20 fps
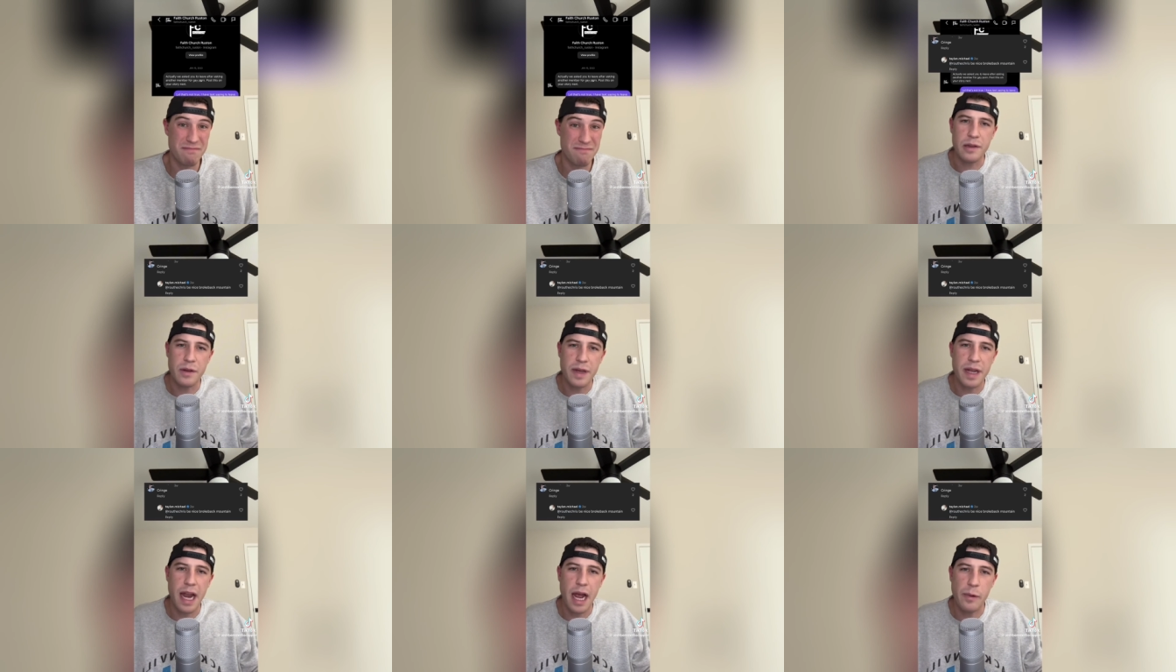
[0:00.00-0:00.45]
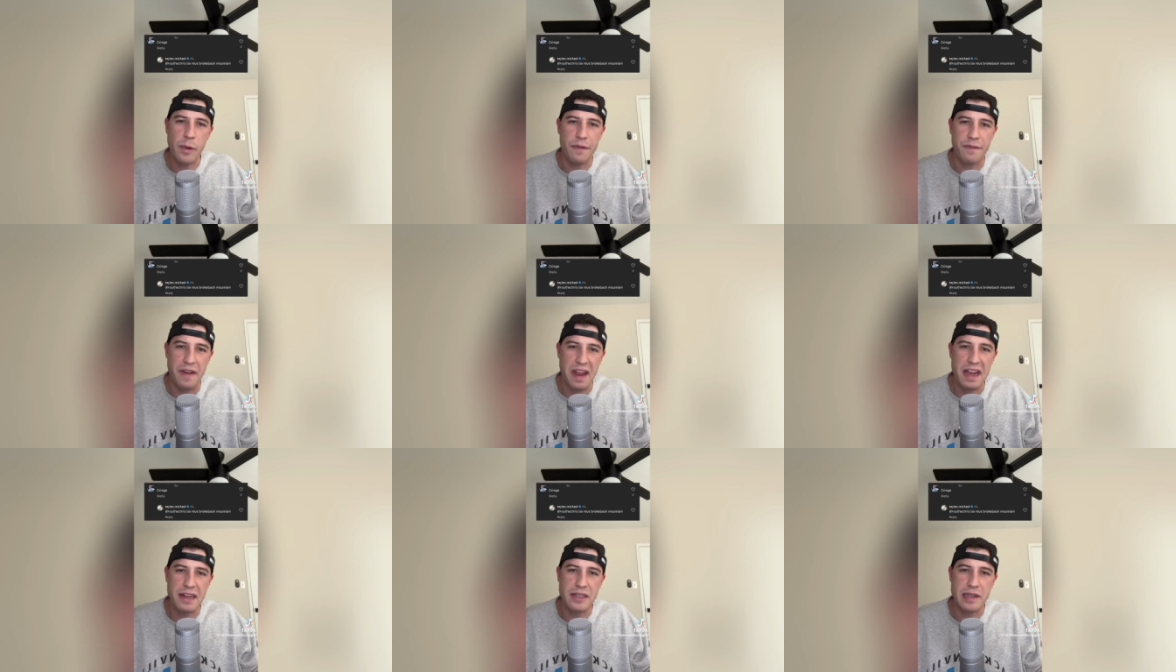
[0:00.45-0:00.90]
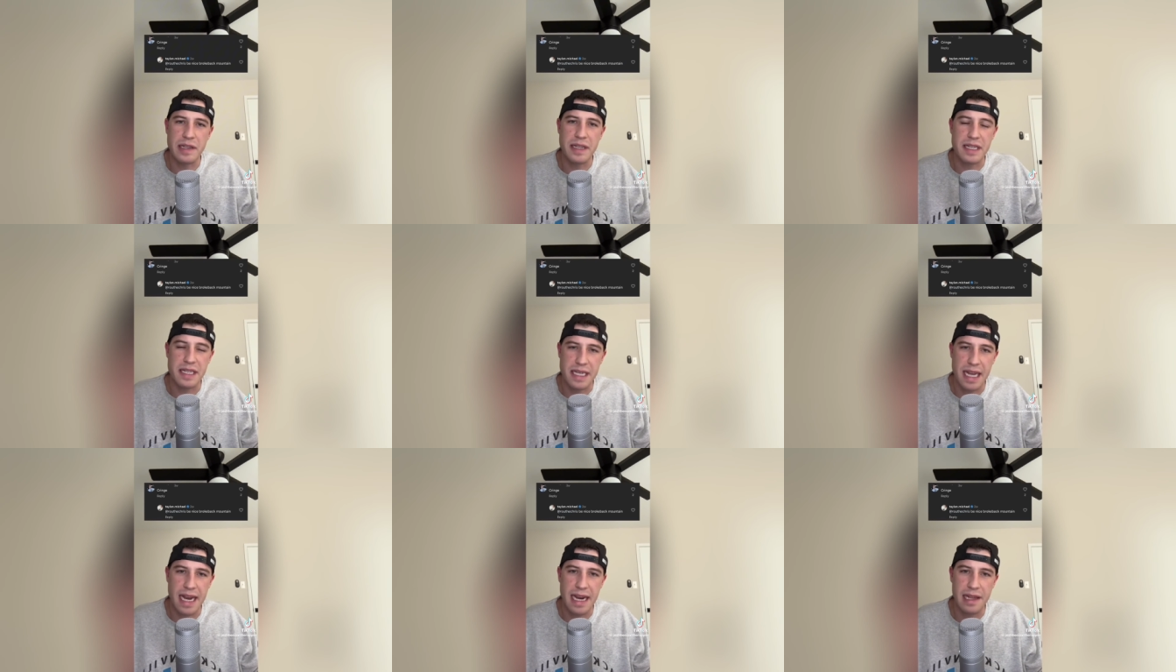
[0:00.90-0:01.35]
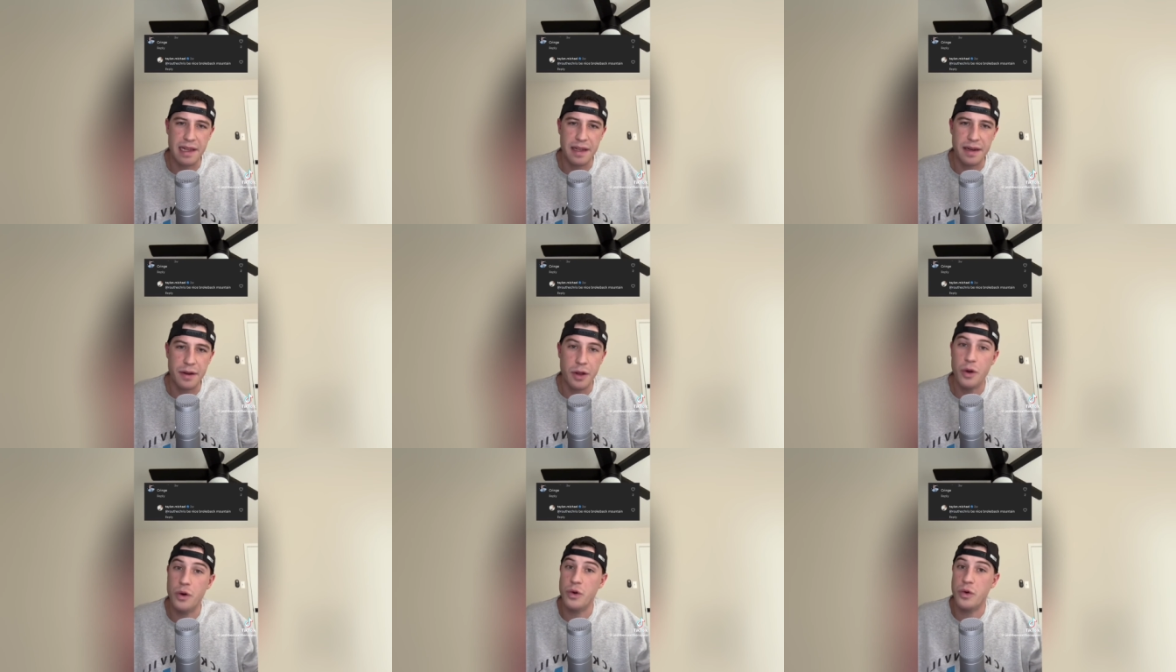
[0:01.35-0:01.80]
Look at how Evangelist
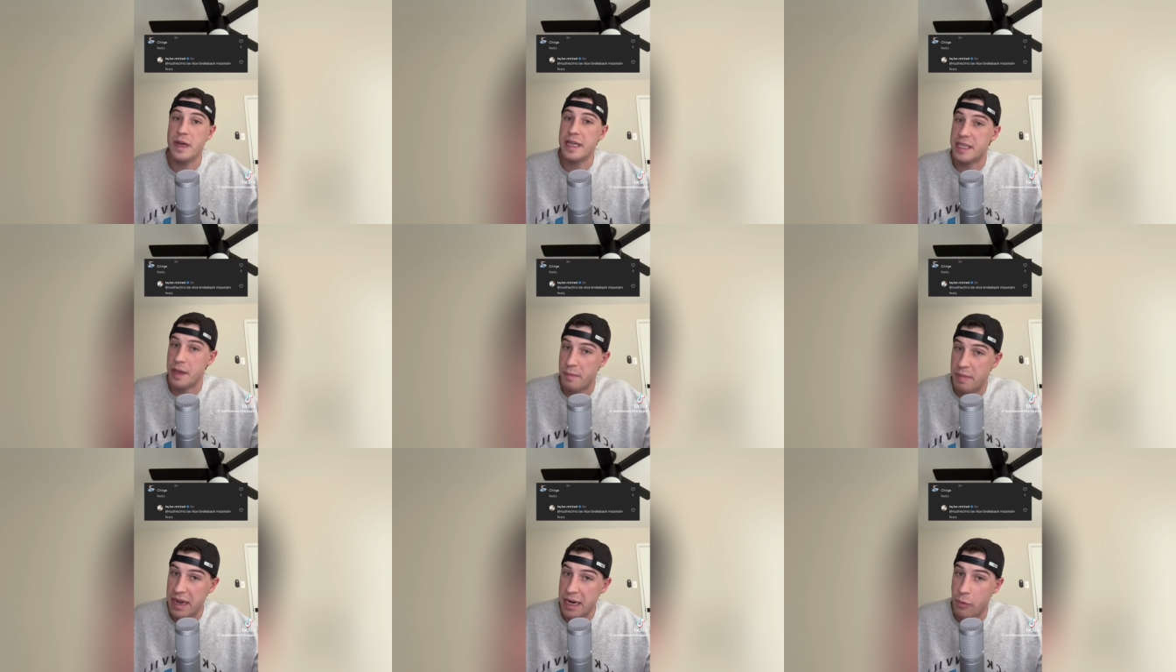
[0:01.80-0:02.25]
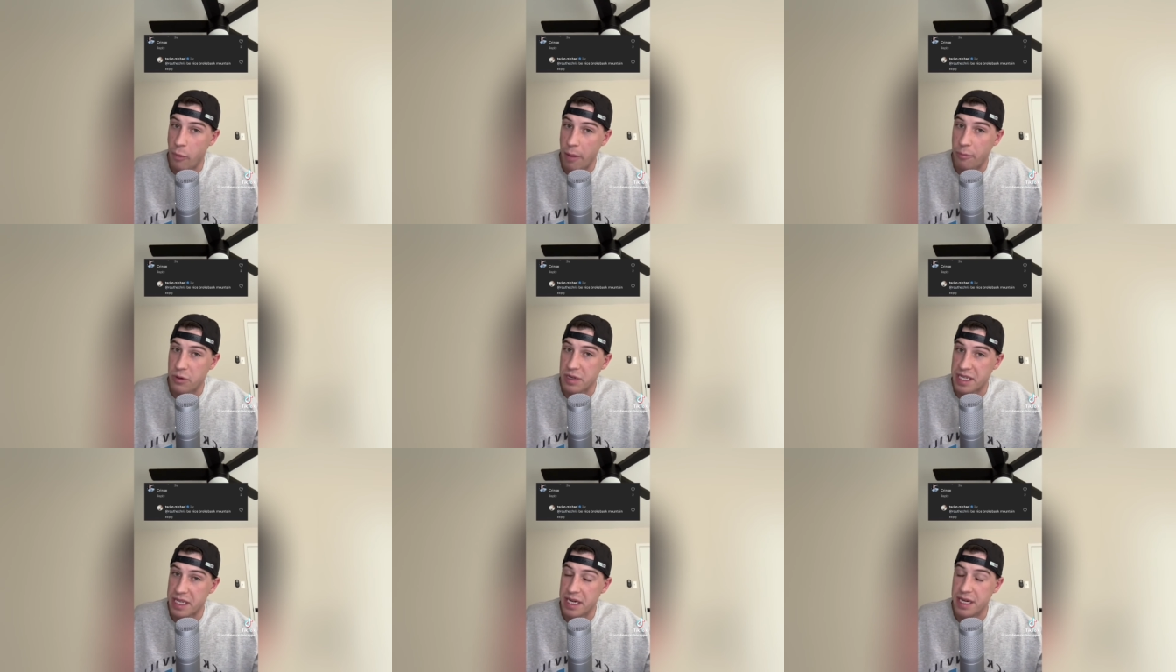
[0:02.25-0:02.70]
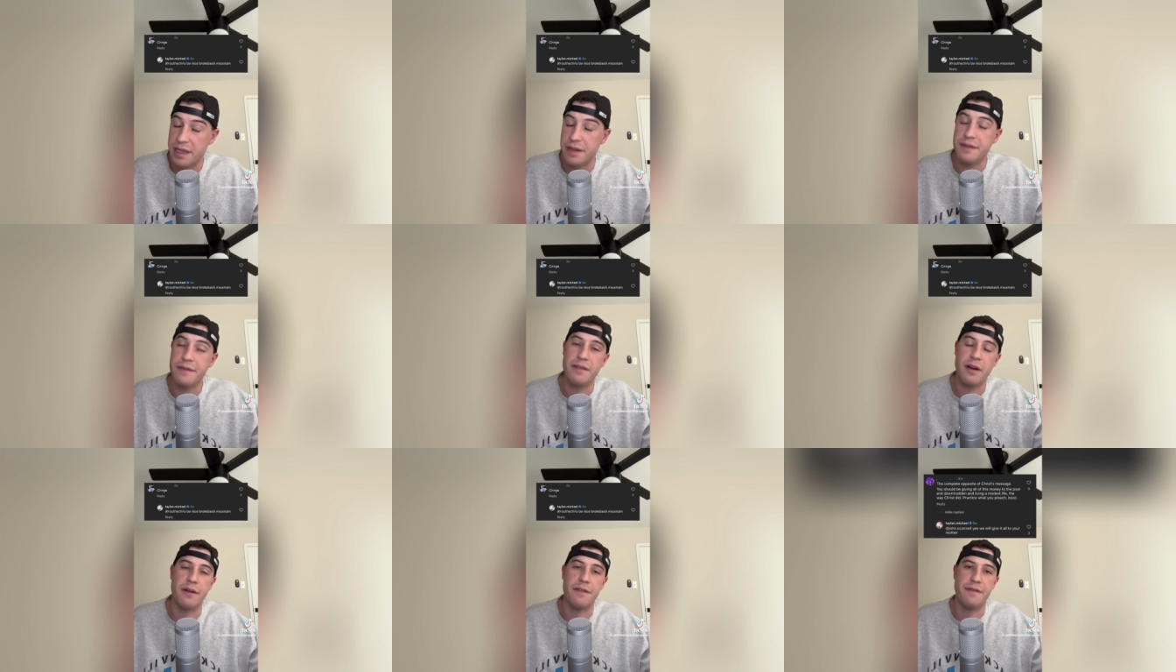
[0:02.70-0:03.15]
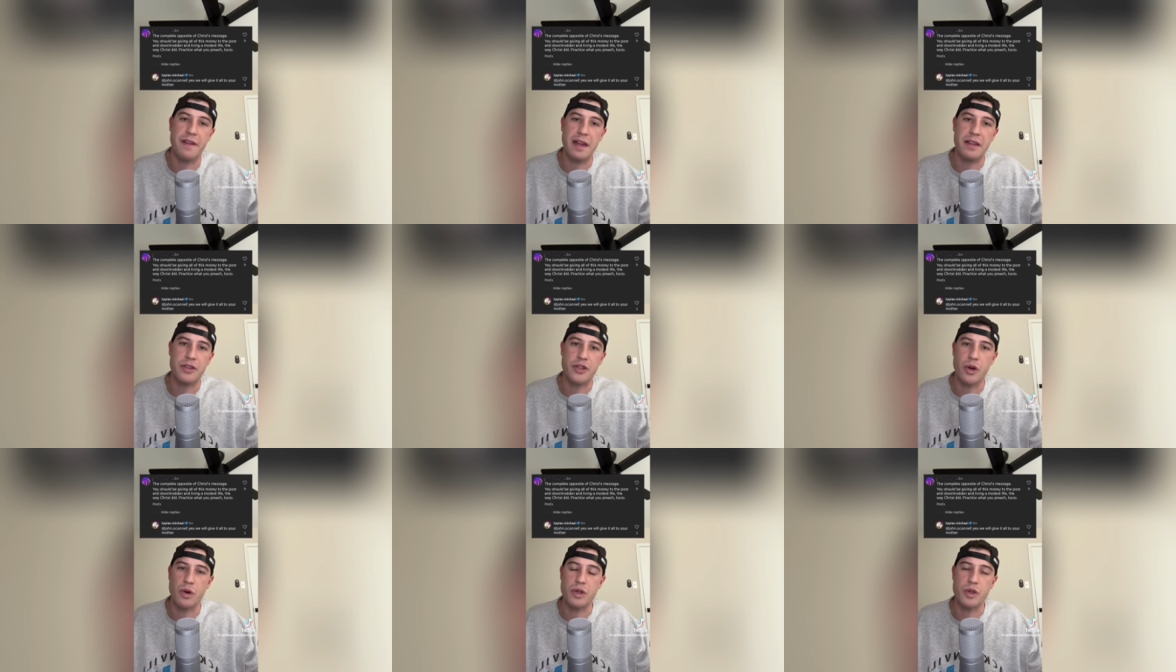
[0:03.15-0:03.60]
Taylan, who is a big representative of
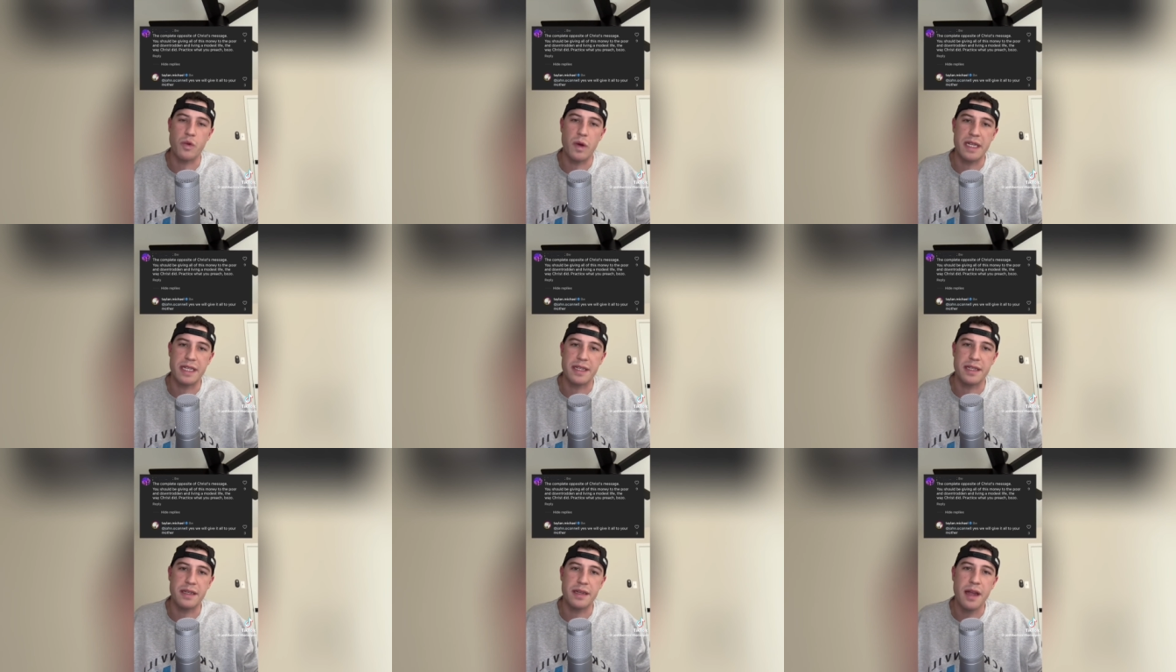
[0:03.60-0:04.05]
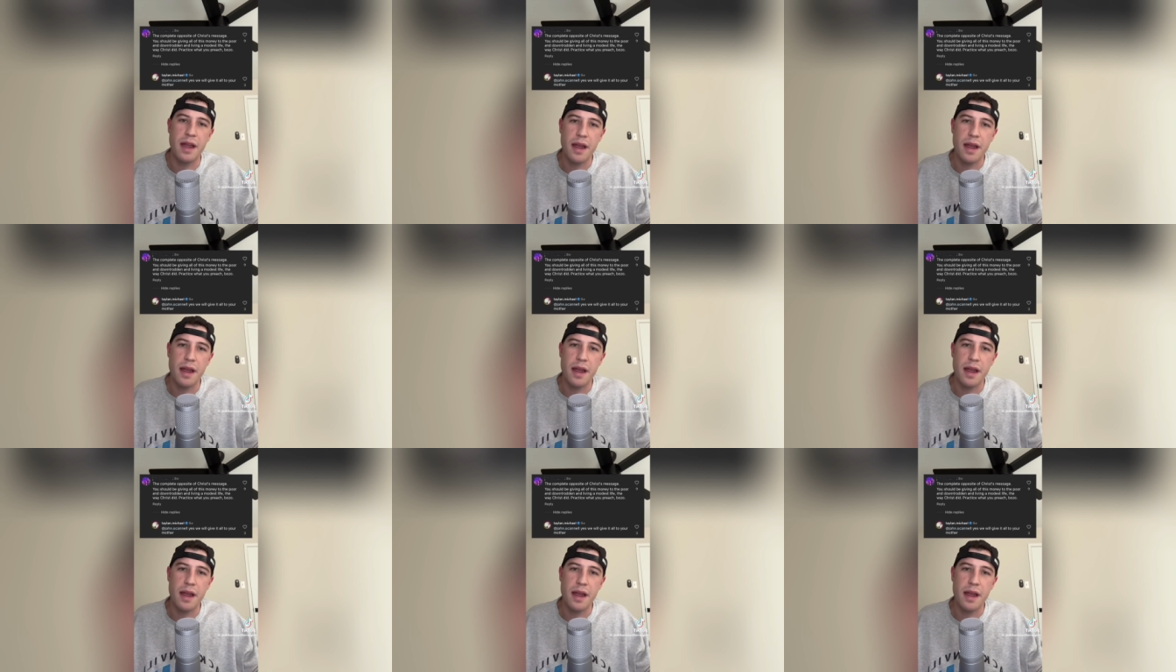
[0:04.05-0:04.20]
Faith Church Ruston,